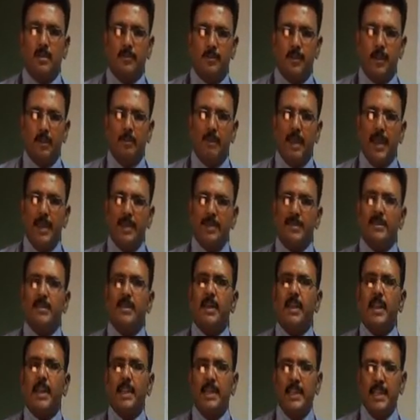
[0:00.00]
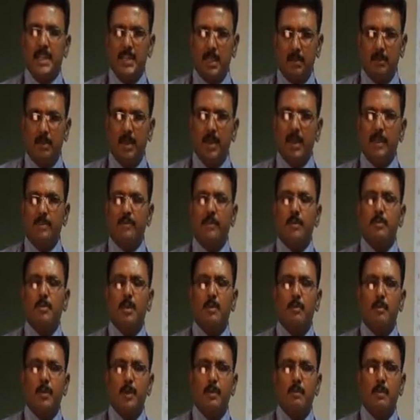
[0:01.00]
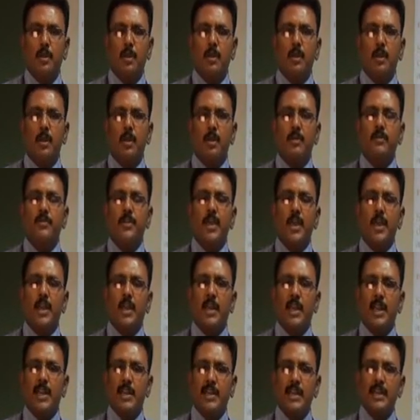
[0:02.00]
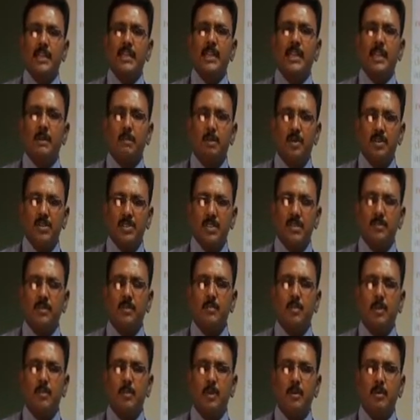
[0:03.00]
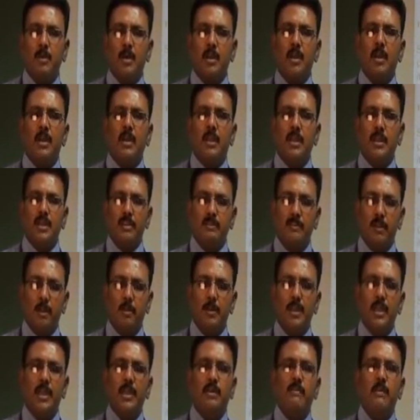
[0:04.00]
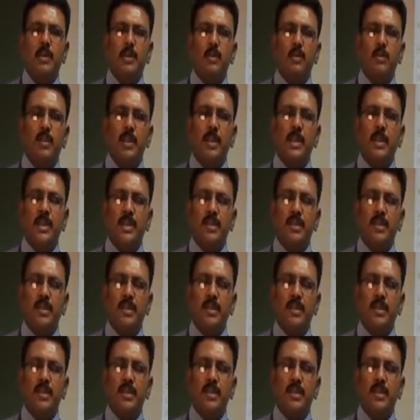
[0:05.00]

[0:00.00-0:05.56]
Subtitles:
If the banks collecting the money from the people, if they are collecting the deposit from the people, it will be given to the